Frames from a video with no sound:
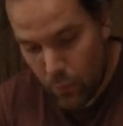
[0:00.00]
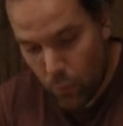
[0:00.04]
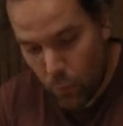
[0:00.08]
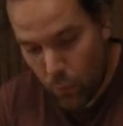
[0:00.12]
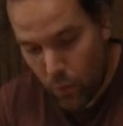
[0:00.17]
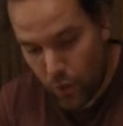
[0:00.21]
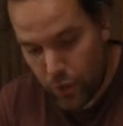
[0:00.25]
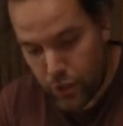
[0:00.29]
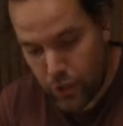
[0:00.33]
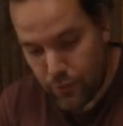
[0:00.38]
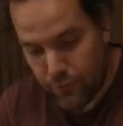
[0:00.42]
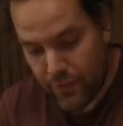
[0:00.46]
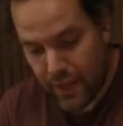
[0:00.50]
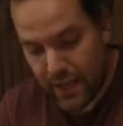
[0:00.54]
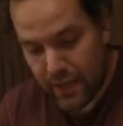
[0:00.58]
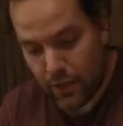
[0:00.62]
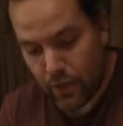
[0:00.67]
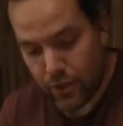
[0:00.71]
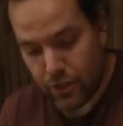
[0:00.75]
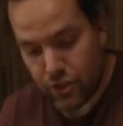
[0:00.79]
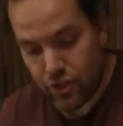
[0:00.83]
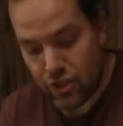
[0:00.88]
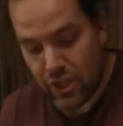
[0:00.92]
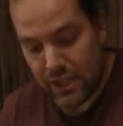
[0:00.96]
what you've then
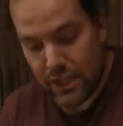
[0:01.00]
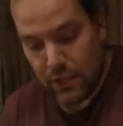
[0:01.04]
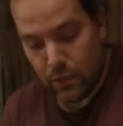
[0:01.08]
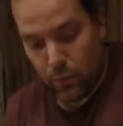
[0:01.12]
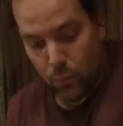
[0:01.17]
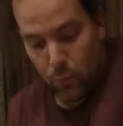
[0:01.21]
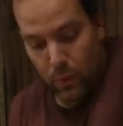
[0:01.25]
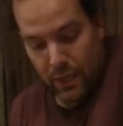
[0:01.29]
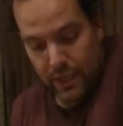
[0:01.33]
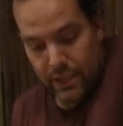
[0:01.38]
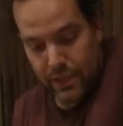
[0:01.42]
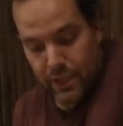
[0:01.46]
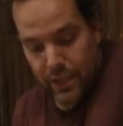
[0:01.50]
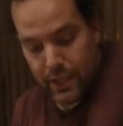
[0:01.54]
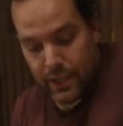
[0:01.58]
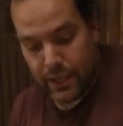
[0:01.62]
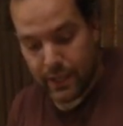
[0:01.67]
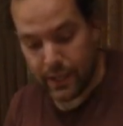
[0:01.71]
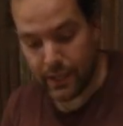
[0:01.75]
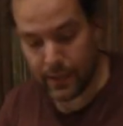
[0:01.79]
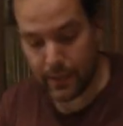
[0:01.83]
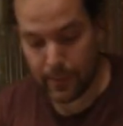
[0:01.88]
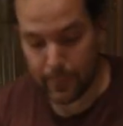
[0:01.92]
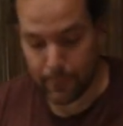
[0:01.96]
got to deal with,
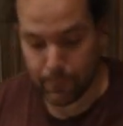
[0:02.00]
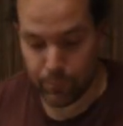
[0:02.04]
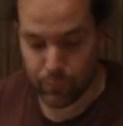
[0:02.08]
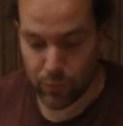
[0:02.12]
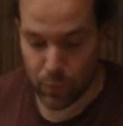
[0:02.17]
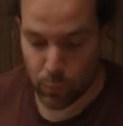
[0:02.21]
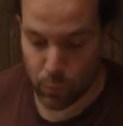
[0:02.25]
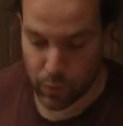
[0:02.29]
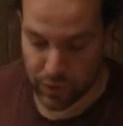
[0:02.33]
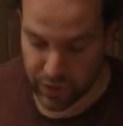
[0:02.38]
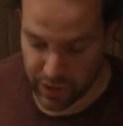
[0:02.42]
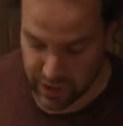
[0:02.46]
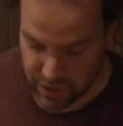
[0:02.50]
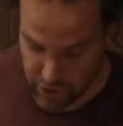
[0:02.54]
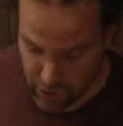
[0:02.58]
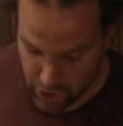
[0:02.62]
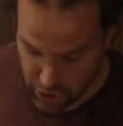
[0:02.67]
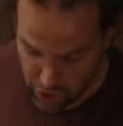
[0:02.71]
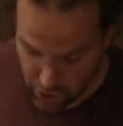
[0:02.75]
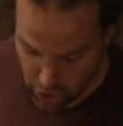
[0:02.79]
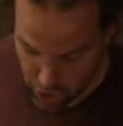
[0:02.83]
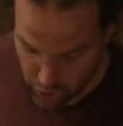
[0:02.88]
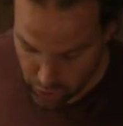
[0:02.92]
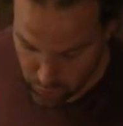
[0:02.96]
with
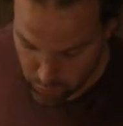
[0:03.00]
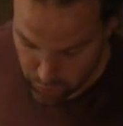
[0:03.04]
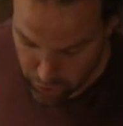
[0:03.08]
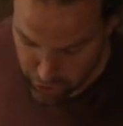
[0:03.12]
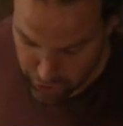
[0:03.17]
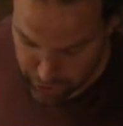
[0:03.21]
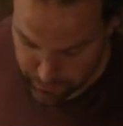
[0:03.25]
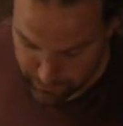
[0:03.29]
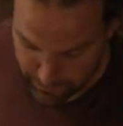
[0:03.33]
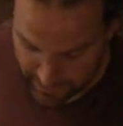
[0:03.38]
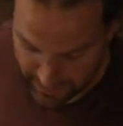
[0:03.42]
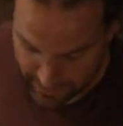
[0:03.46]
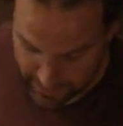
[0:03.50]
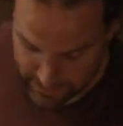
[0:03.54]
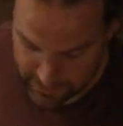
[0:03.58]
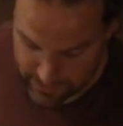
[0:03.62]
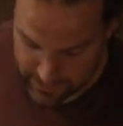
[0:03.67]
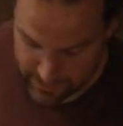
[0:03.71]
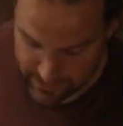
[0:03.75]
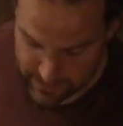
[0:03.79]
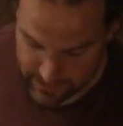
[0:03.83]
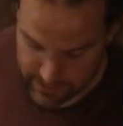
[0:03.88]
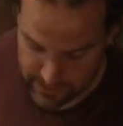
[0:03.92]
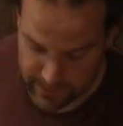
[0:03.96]
this huge span,
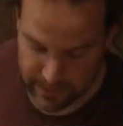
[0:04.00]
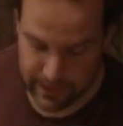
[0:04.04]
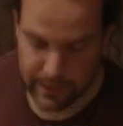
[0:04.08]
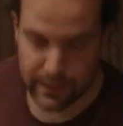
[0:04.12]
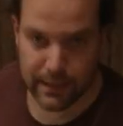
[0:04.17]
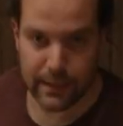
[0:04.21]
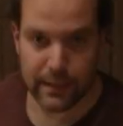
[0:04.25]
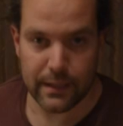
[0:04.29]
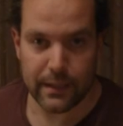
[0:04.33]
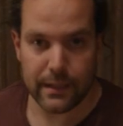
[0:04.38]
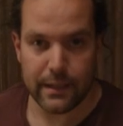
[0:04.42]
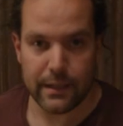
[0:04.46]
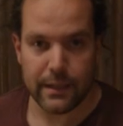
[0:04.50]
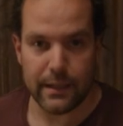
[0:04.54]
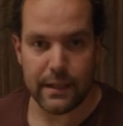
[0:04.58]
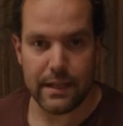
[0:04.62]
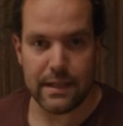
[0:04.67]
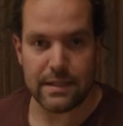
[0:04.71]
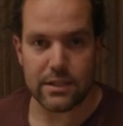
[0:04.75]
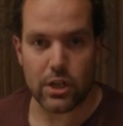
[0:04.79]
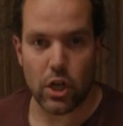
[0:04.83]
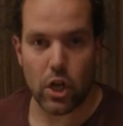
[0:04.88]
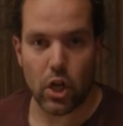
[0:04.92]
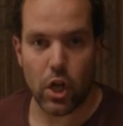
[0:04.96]

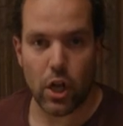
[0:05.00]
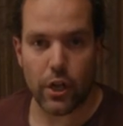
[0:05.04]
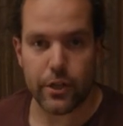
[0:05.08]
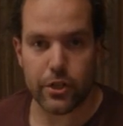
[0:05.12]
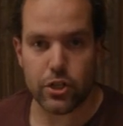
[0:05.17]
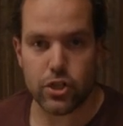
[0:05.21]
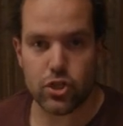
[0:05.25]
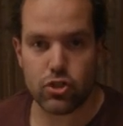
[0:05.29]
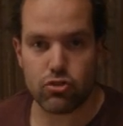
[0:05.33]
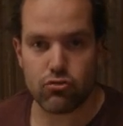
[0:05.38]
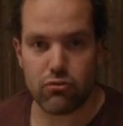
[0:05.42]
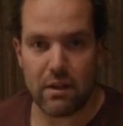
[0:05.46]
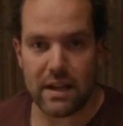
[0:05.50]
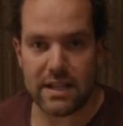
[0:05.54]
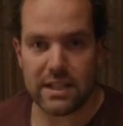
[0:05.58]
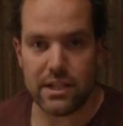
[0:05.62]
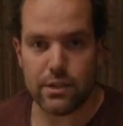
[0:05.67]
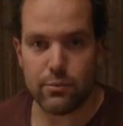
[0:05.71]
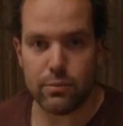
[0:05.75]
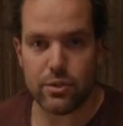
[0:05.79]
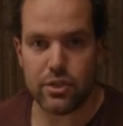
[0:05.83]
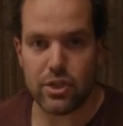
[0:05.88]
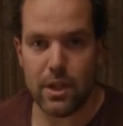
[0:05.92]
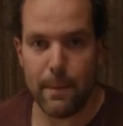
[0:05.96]
is a lot of
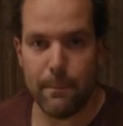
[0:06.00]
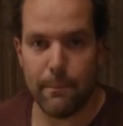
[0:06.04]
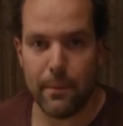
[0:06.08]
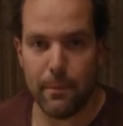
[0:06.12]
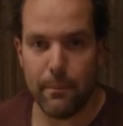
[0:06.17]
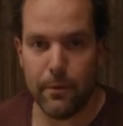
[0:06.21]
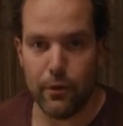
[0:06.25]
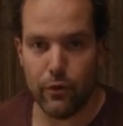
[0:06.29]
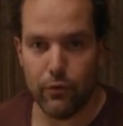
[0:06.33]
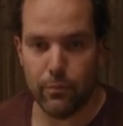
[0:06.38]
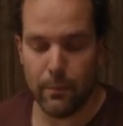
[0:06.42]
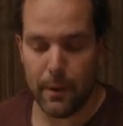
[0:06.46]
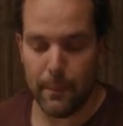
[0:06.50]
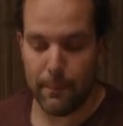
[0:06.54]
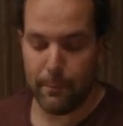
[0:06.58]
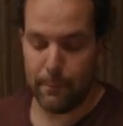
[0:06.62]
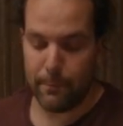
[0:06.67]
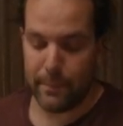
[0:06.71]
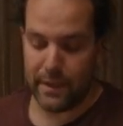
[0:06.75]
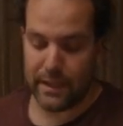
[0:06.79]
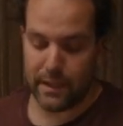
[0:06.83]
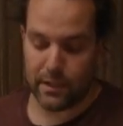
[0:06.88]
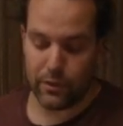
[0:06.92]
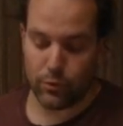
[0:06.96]
stresses with timber movement.
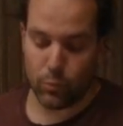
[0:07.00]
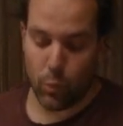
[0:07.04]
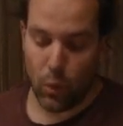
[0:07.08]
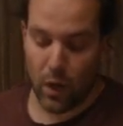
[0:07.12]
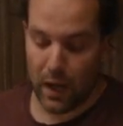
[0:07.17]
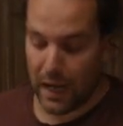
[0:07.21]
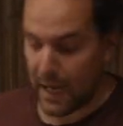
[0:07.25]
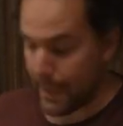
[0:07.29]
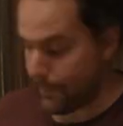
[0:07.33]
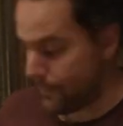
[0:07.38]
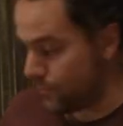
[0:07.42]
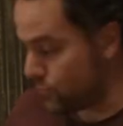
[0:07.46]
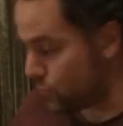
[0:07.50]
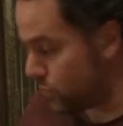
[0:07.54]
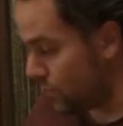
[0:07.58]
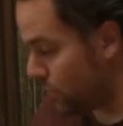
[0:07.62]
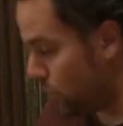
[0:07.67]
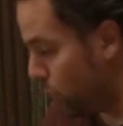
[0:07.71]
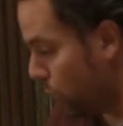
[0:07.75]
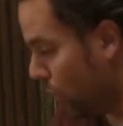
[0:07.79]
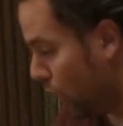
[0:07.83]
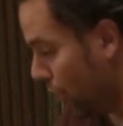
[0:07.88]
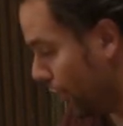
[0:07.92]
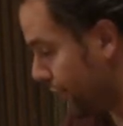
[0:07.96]
Because what happens
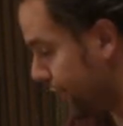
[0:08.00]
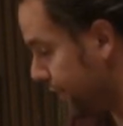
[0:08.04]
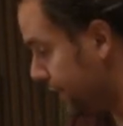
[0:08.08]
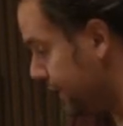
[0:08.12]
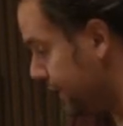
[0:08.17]
with wood,